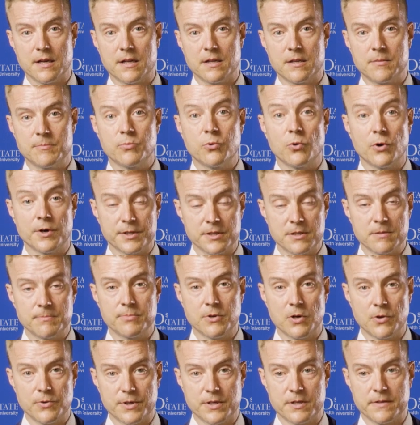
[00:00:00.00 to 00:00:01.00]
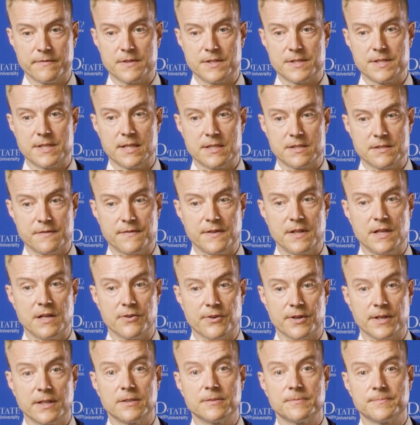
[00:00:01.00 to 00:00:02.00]
important component of the sense of
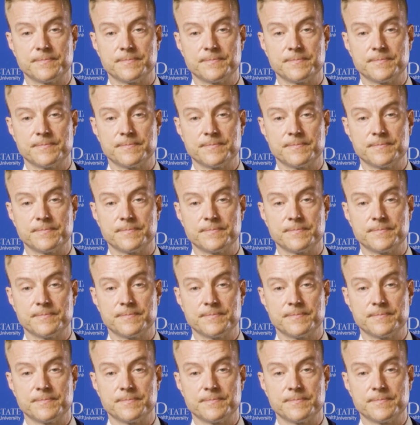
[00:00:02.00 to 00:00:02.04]
hearing.